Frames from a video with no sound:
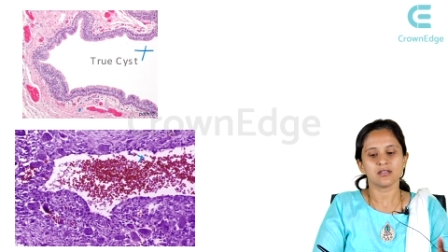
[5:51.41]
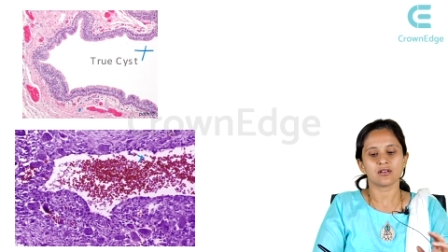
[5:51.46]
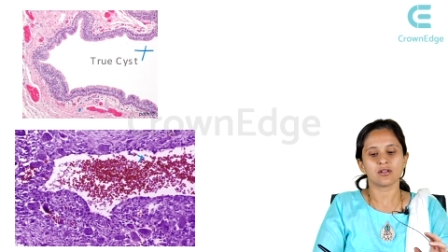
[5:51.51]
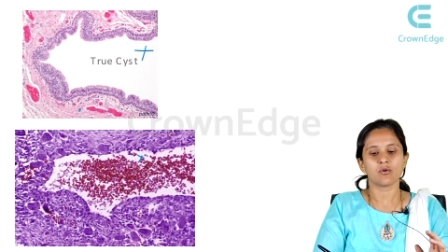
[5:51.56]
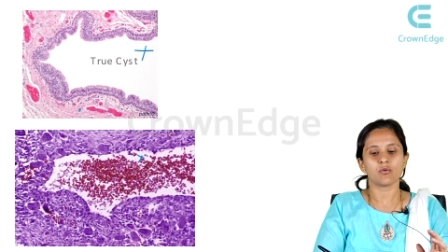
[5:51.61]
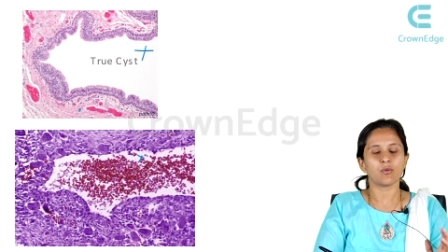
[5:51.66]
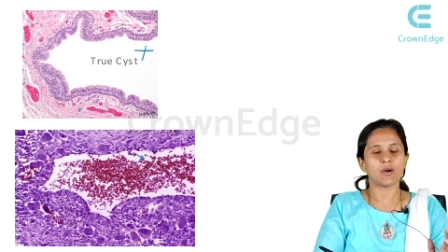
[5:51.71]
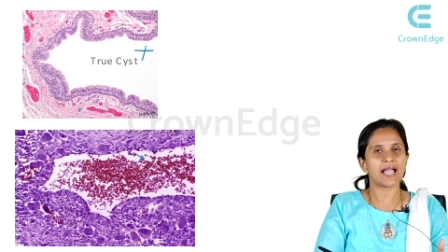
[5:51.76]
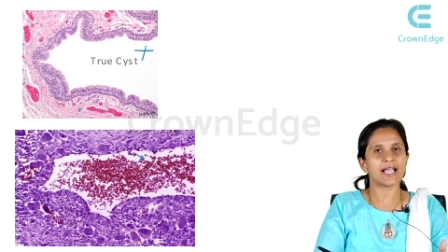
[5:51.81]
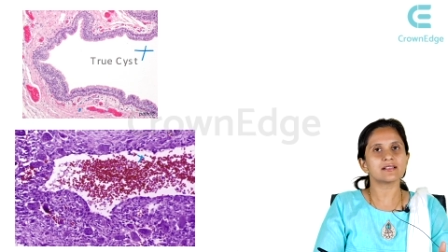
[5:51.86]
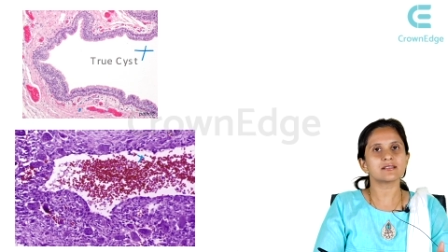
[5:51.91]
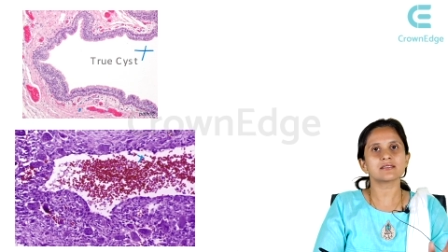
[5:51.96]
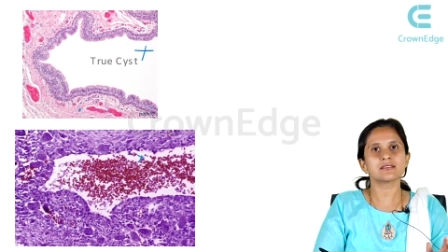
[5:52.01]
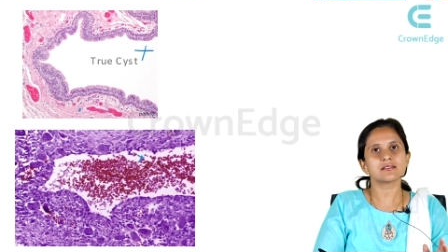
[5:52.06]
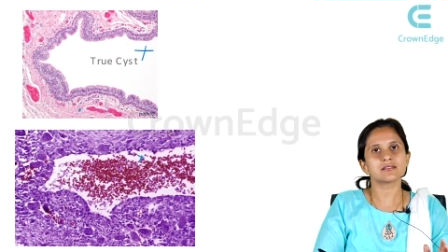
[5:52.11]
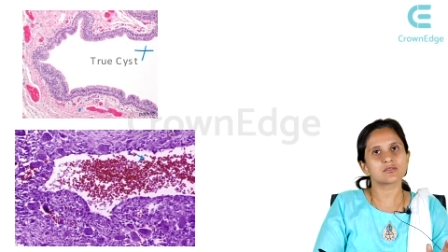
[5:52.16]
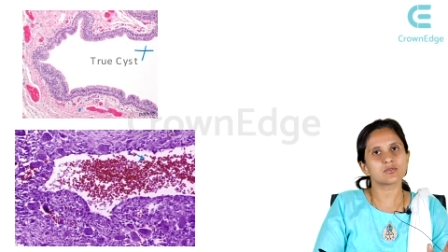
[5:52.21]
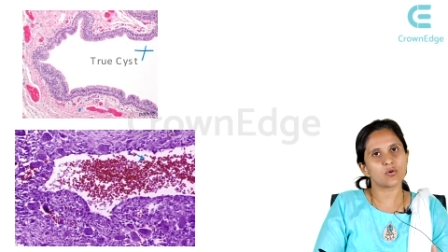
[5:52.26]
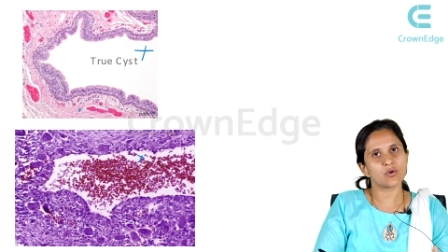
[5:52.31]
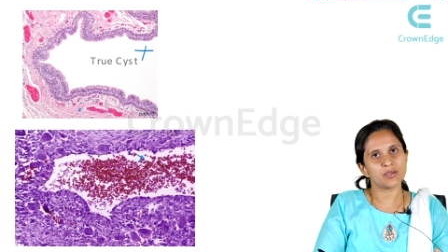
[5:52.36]
Now, why is
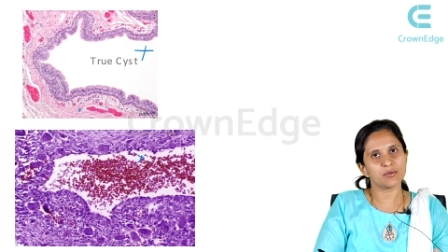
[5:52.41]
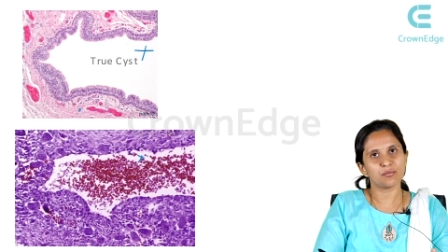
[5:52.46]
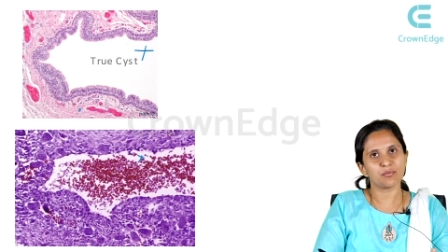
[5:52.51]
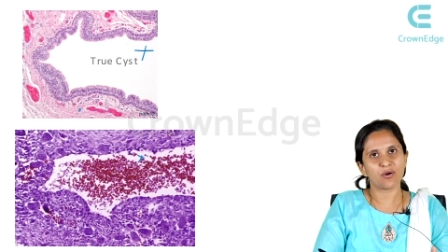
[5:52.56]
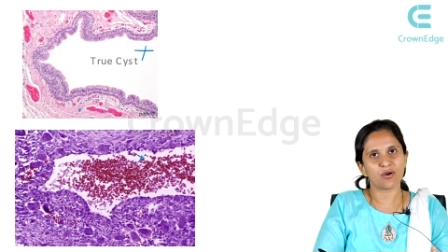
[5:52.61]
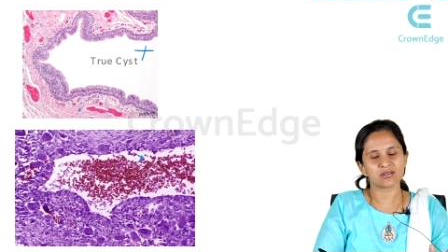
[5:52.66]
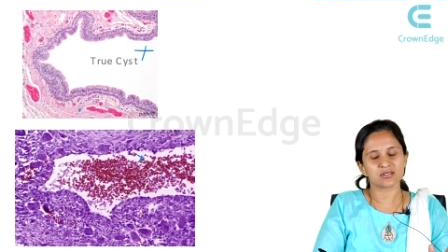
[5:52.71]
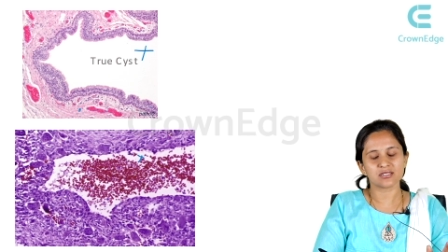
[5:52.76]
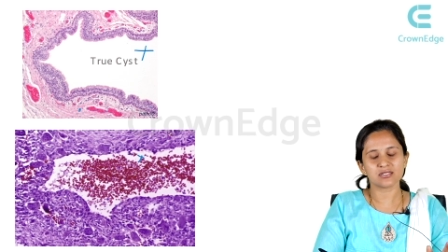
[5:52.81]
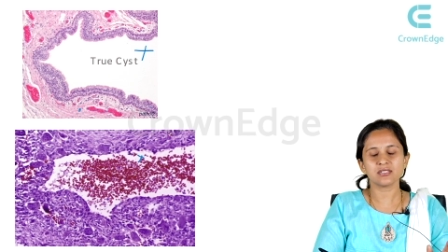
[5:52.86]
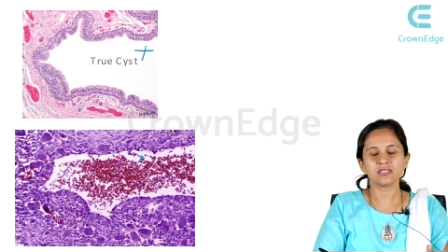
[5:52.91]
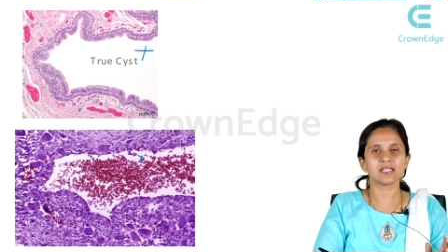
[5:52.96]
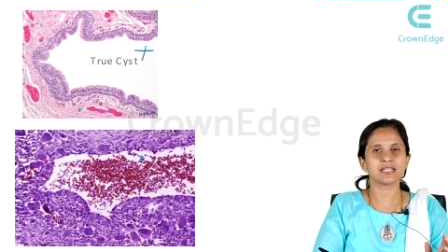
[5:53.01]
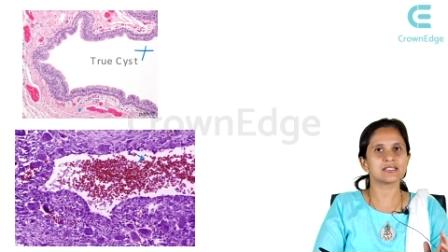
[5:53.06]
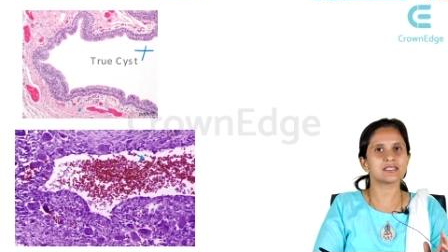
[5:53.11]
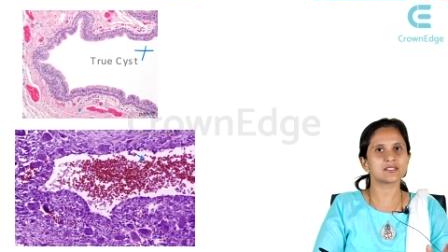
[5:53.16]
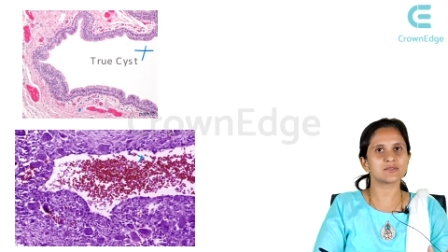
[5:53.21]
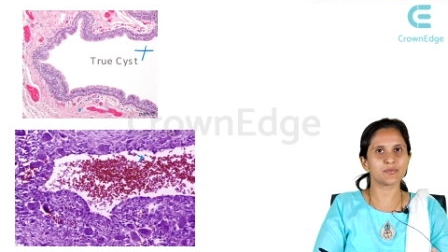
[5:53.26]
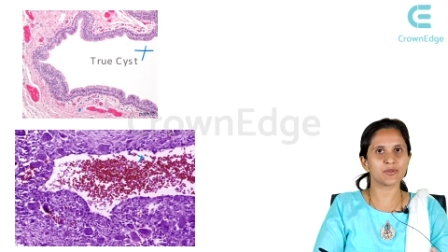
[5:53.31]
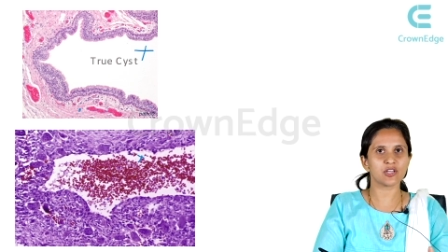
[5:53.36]
this so important?
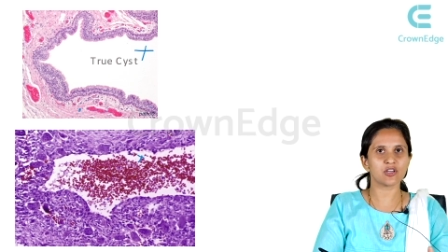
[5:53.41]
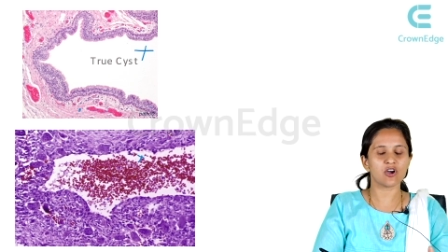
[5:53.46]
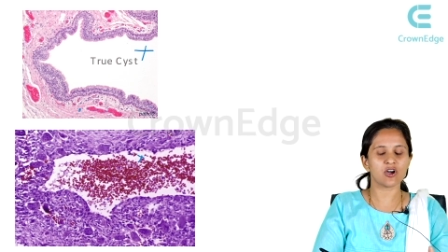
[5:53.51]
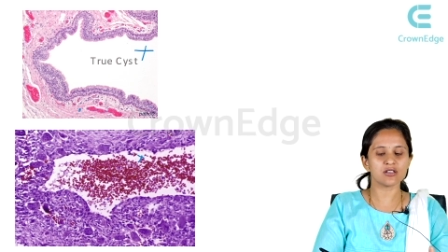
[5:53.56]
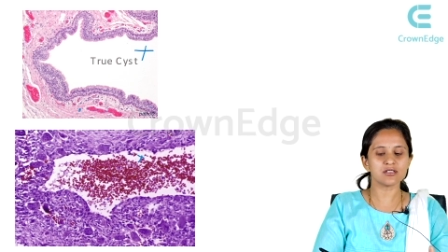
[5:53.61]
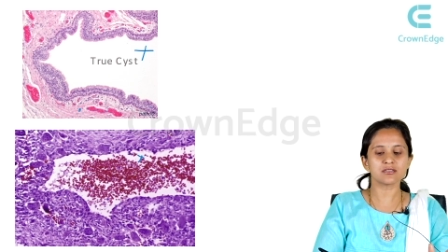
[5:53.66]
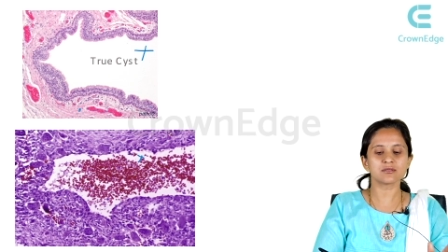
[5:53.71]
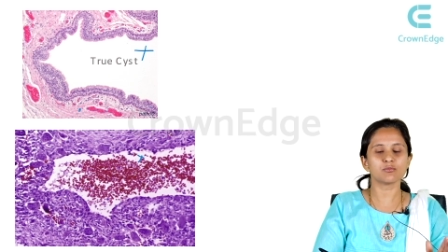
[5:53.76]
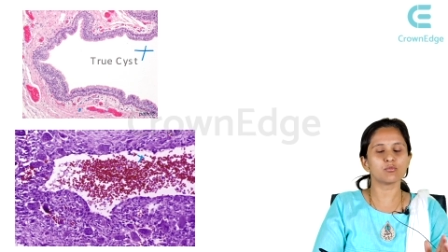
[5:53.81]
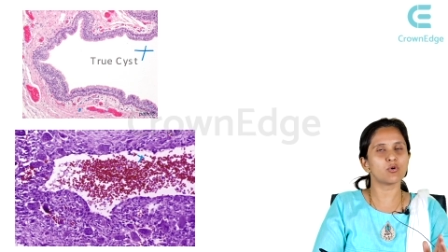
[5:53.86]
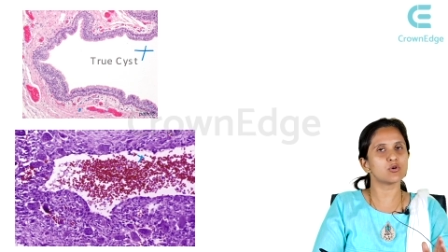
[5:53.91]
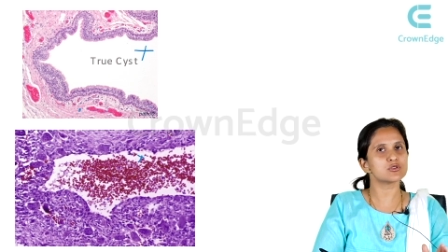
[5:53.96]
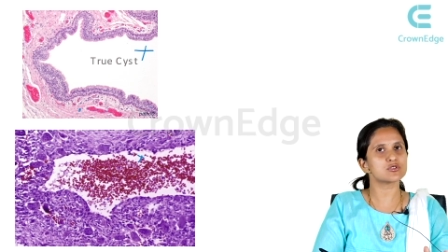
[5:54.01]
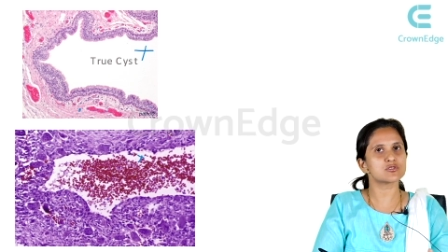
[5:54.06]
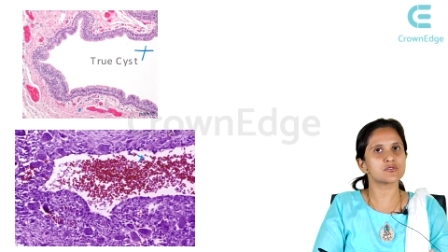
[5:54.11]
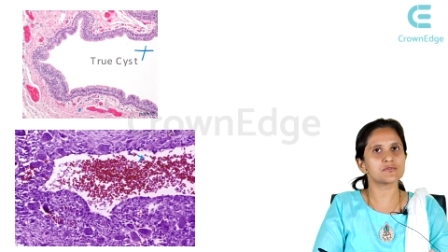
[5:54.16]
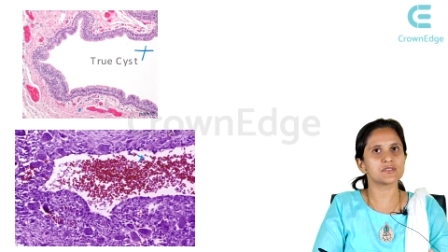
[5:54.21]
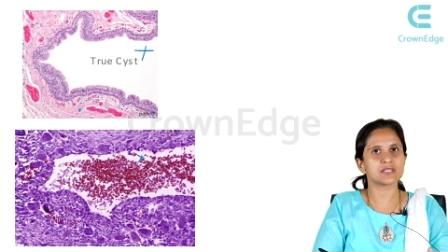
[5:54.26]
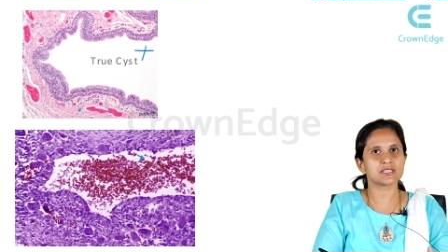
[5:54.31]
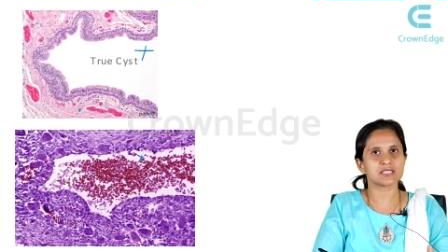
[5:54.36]
It's because
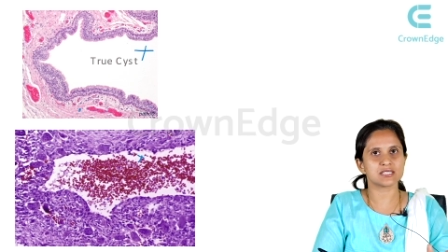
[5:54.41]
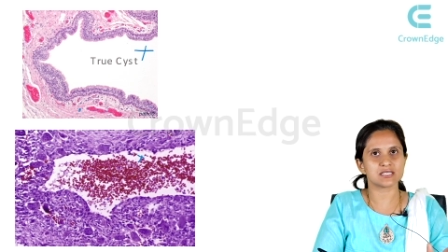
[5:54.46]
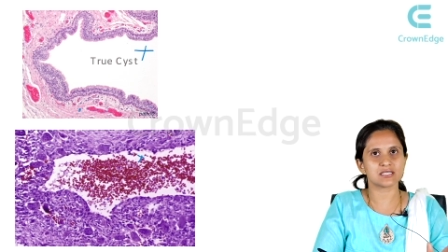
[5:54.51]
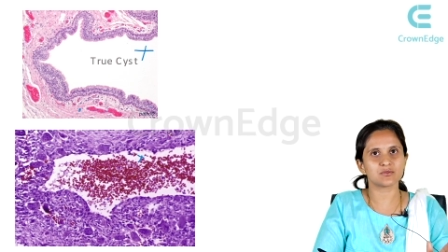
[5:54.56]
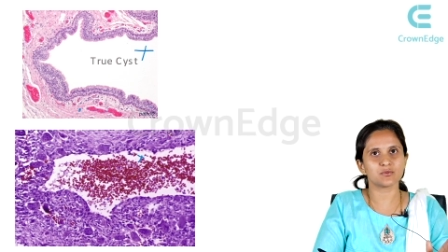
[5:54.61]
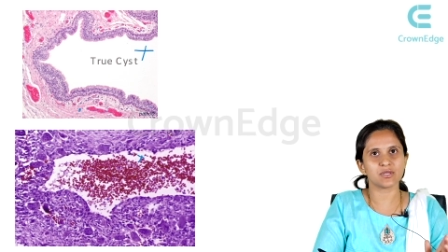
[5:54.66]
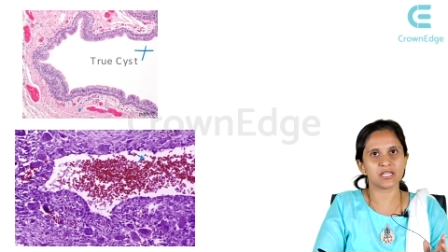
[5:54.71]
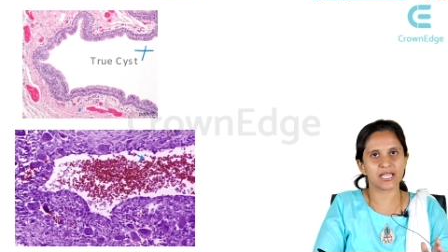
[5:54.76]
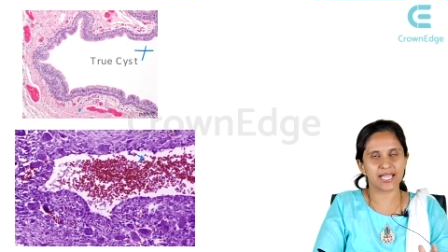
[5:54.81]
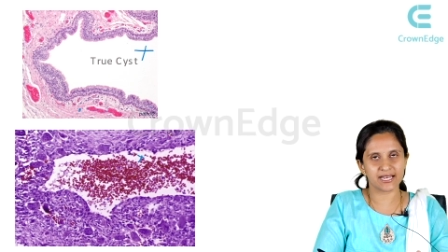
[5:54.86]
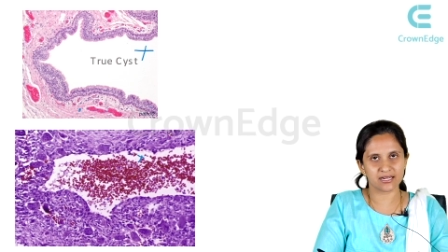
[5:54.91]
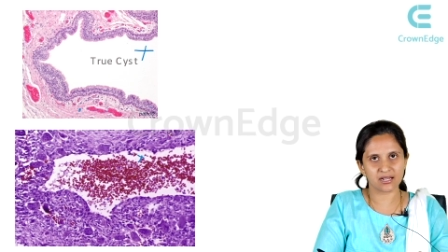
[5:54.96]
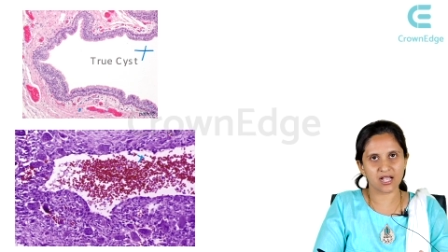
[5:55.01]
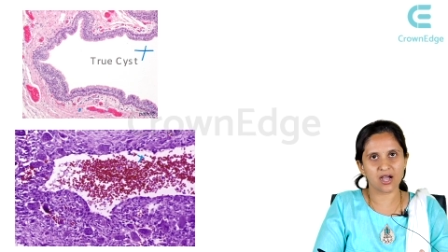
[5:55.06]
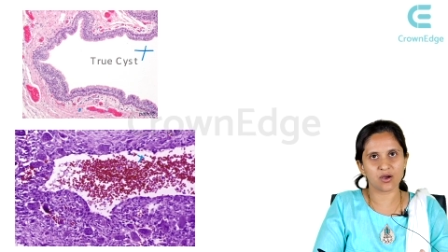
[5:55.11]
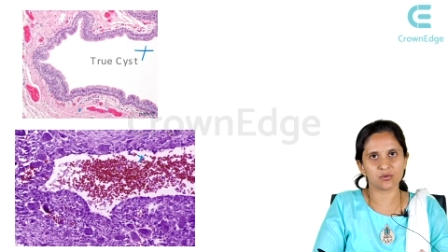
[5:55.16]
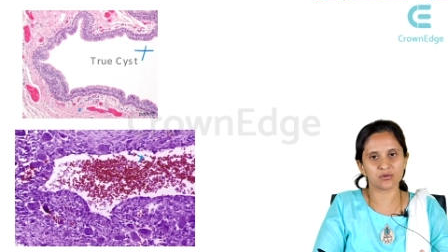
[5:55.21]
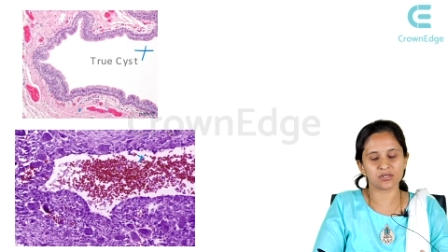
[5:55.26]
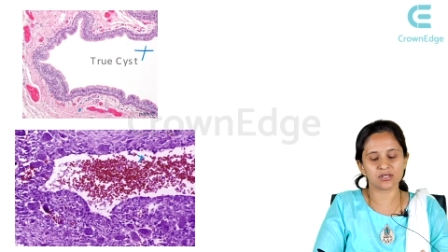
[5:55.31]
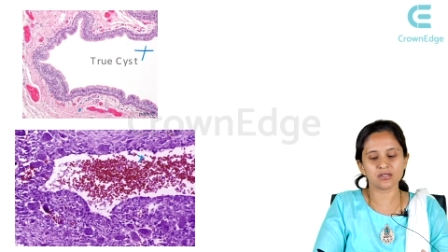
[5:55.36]
most of the cysts we
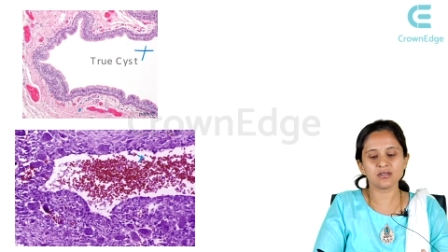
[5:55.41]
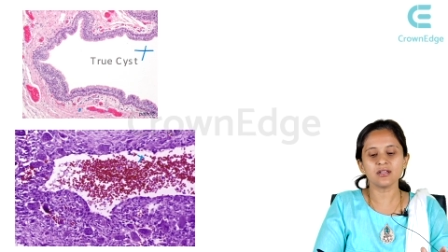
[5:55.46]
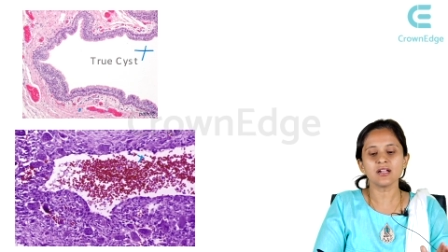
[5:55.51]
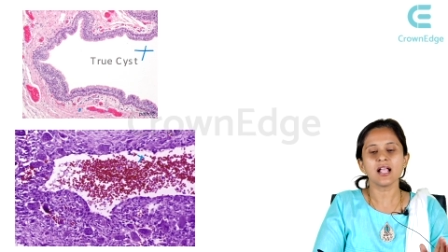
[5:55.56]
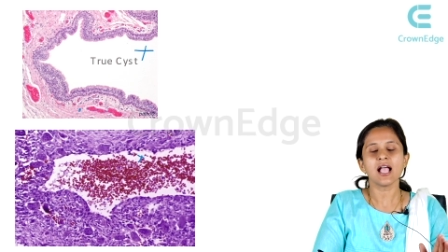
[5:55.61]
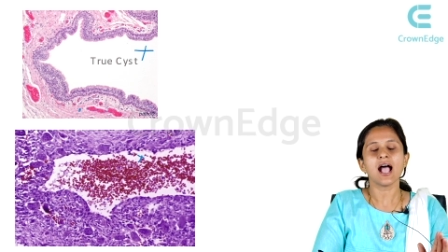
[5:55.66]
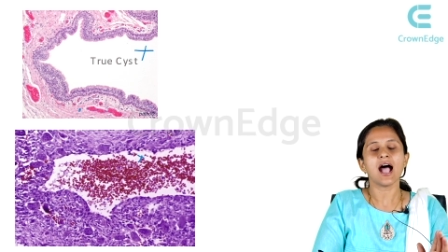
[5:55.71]
encounter